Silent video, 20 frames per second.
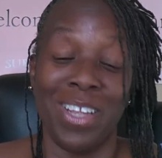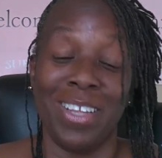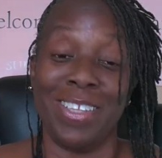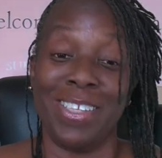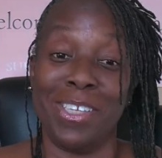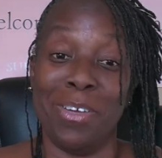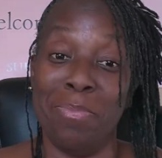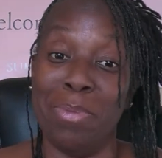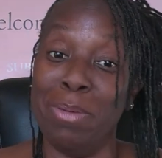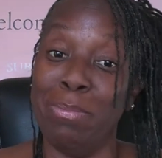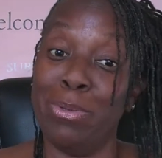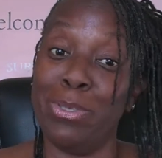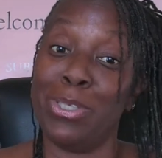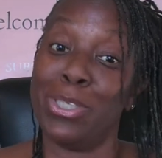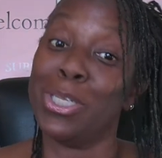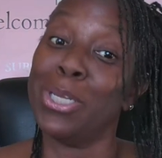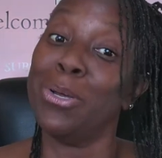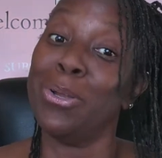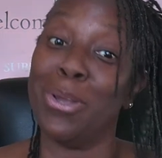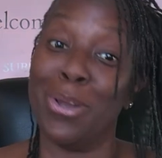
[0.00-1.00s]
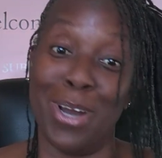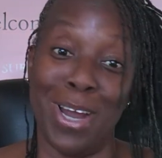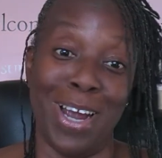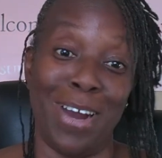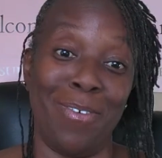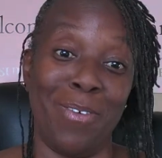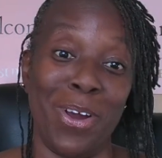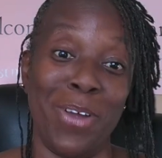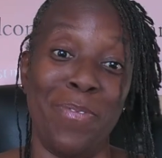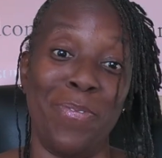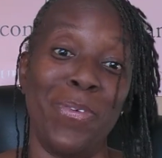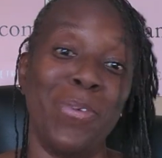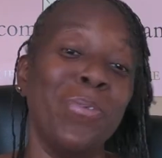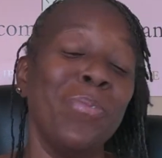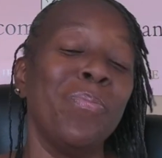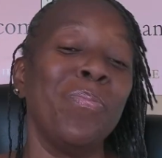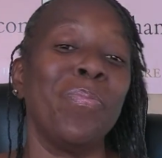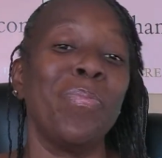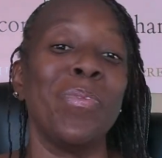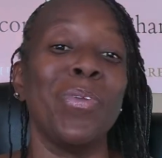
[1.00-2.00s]
Some people still are not
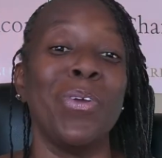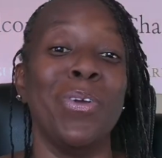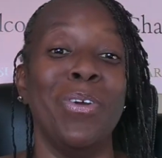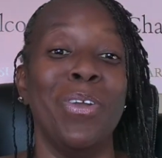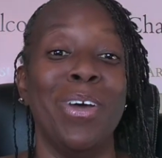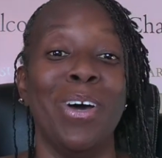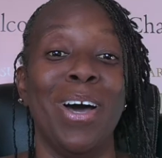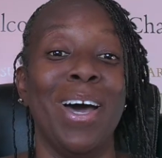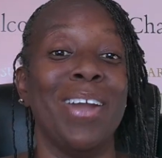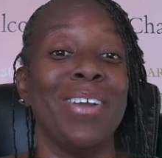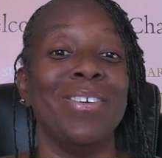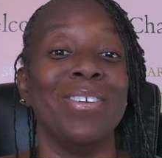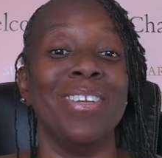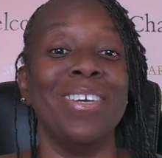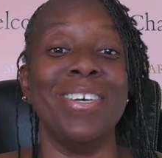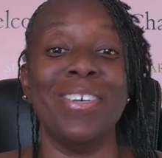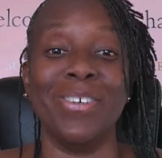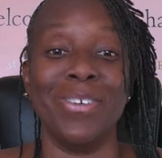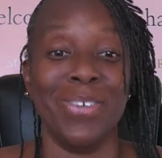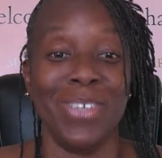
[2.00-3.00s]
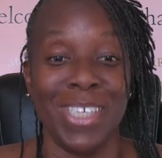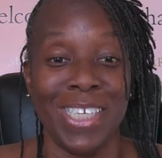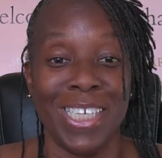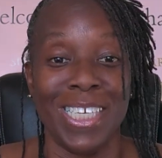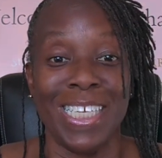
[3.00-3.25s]
grateful. You know, I don't know.